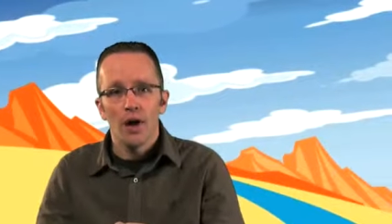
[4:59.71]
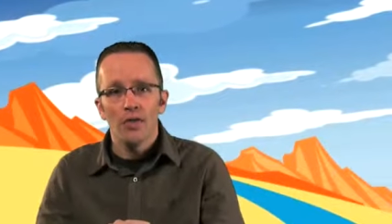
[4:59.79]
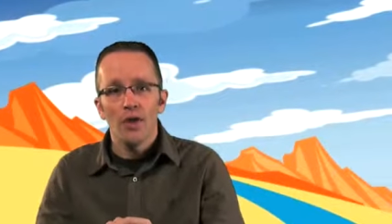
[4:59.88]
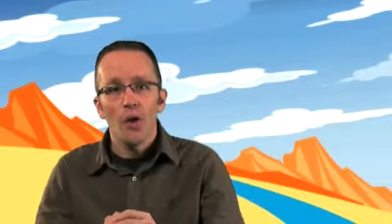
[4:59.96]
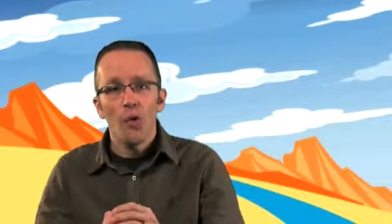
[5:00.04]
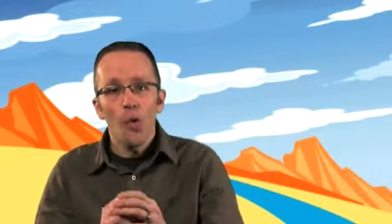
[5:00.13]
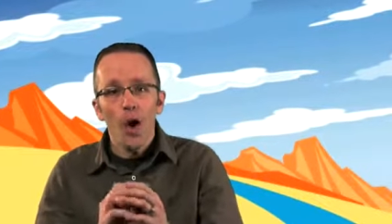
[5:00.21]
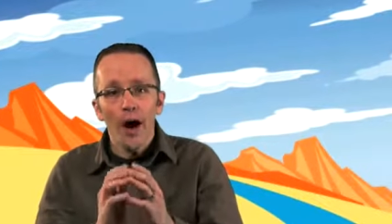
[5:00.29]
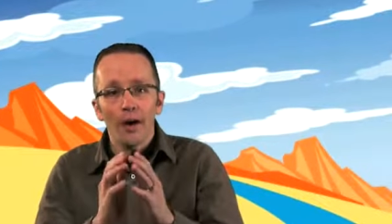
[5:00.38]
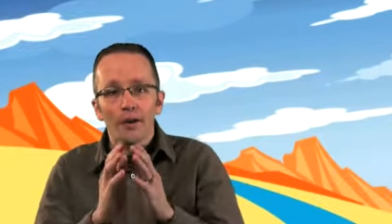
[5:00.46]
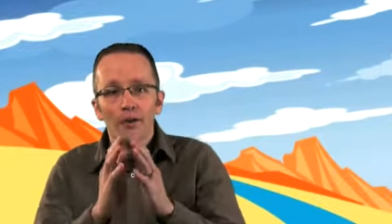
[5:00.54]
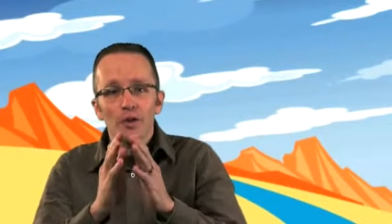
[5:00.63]
The
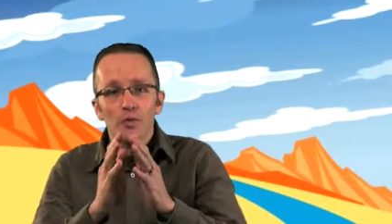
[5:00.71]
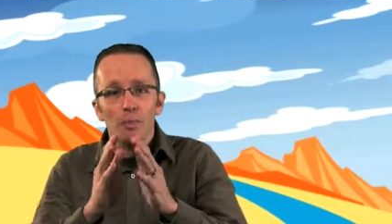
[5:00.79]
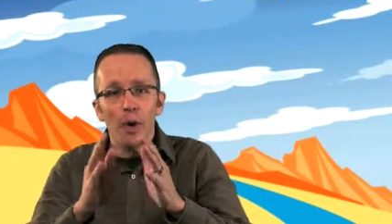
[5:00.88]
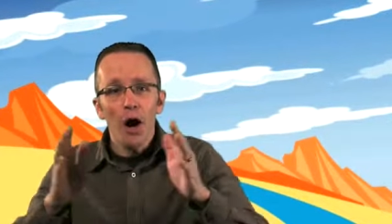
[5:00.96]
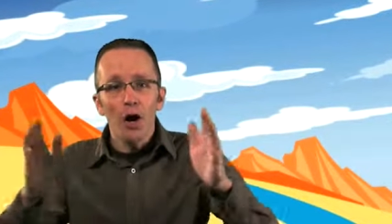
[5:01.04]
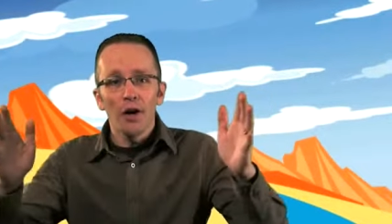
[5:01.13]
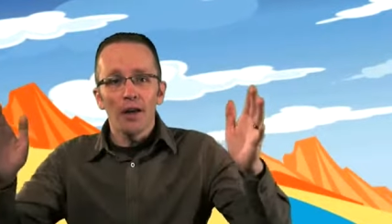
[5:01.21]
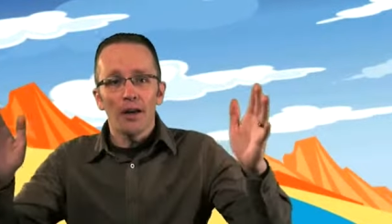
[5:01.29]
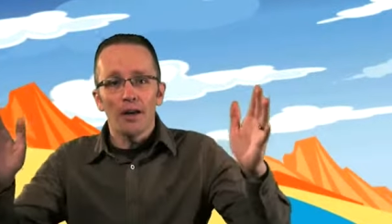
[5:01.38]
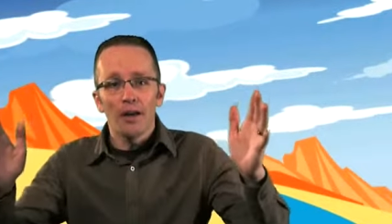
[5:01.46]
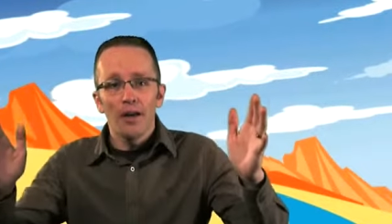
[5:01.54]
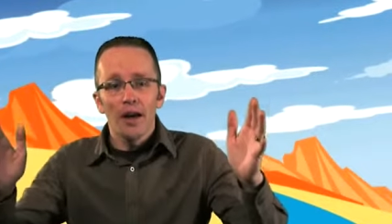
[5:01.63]
waters
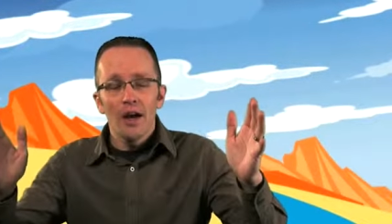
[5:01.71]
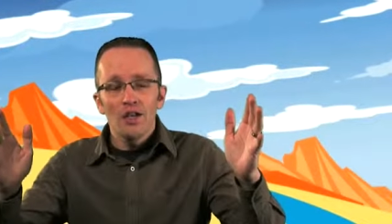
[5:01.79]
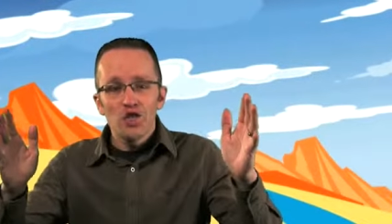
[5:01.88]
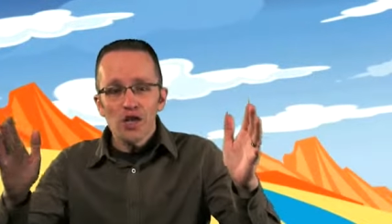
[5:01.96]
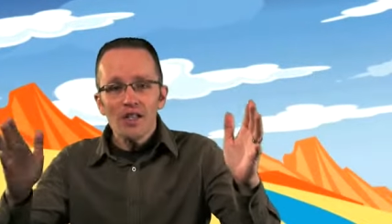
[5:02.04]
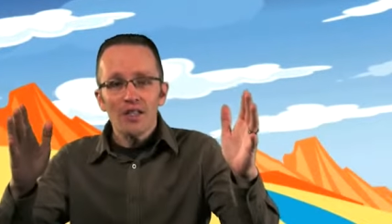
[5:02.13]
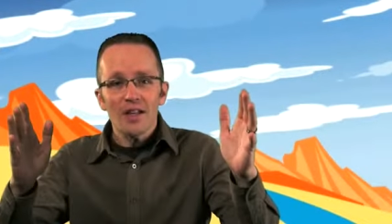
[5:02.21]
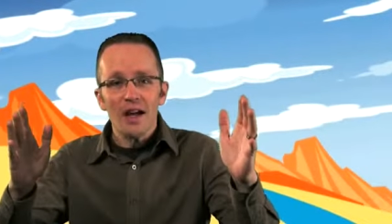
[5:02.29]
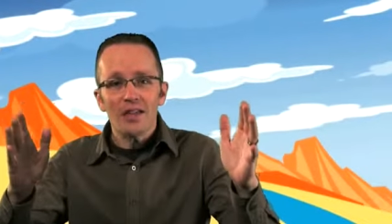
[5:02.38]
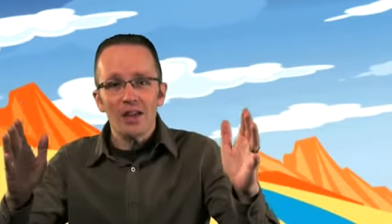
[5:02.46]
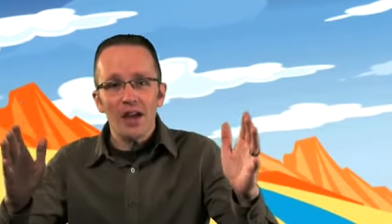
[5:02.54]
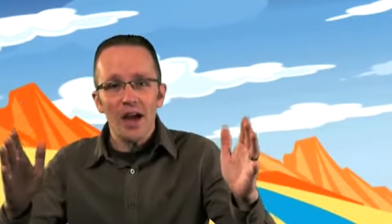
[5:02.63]
parted, just like
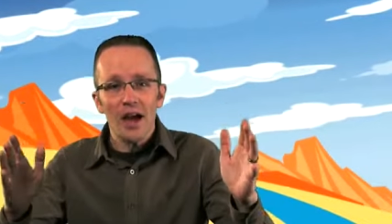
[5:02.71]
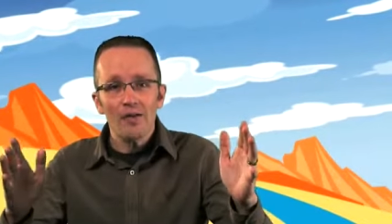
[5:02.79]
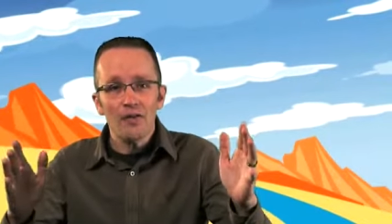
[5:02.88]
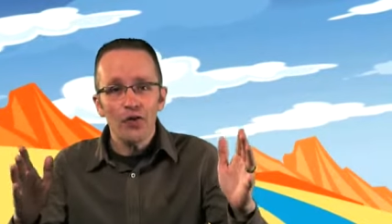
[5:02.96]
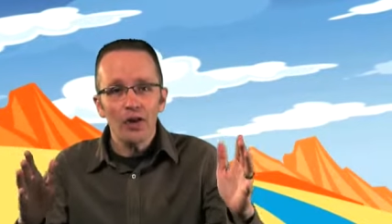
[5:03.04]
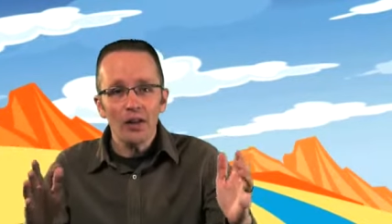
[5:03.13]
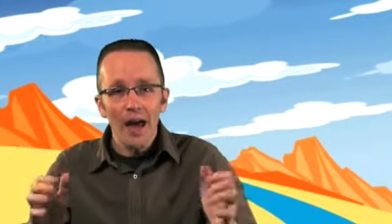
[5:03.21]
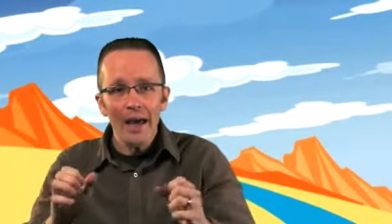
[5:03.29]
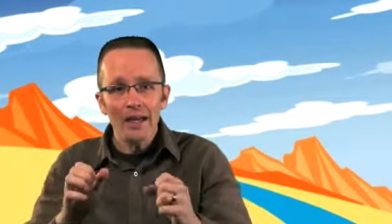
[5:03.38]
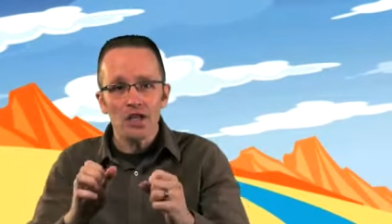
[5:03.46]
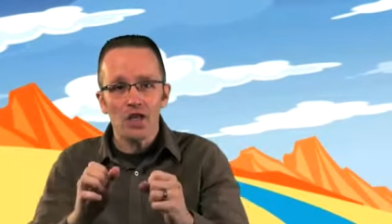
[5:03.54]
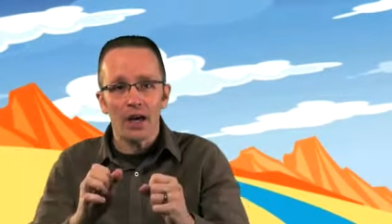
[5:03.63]
they had for
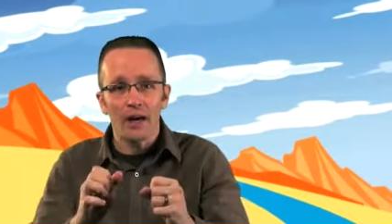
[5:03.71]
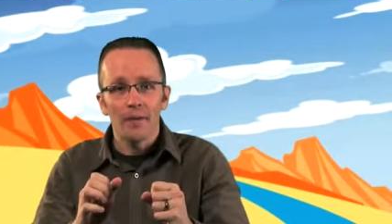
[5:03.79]
Elijah,